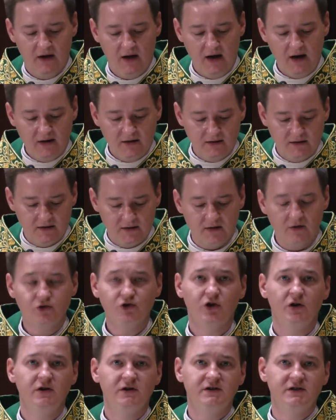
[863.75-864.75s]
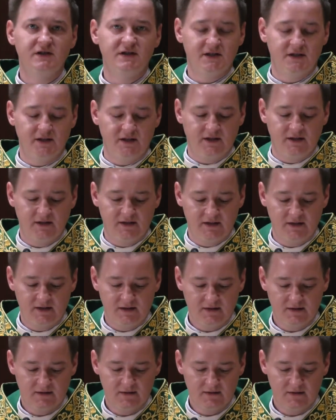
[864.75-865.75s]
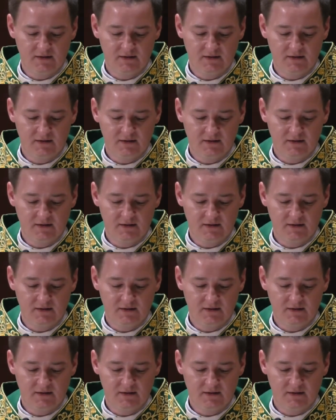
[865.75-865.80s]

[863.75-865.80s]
and social distance.